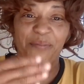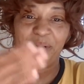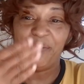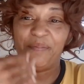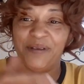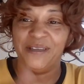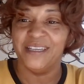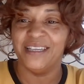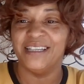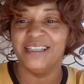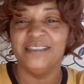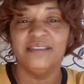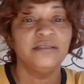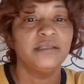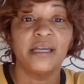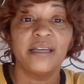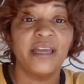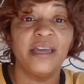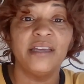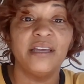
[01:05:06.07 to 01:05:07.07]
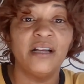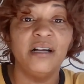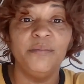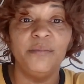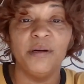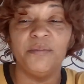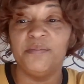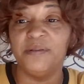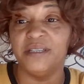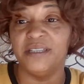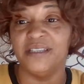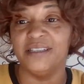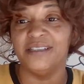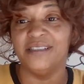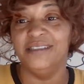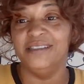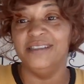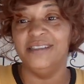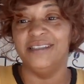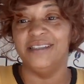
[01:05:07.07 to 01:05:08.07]
come up here. They can't come up
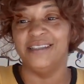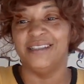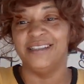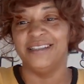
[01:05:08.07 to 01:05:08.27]
here.